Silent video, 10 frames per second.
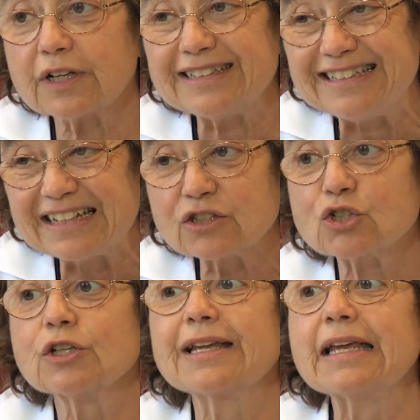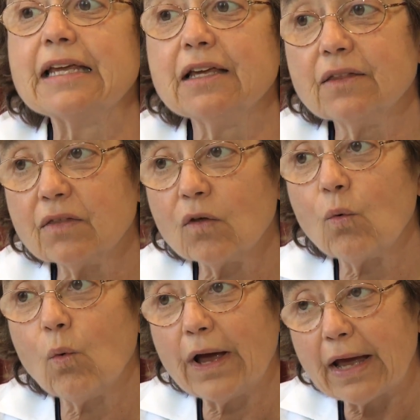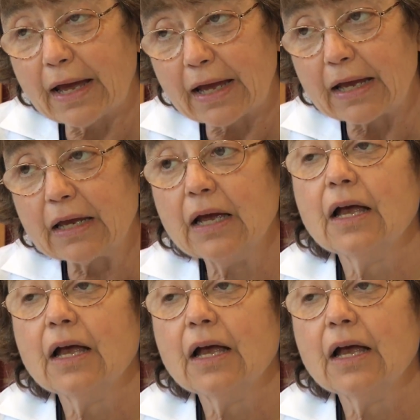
addiction in the way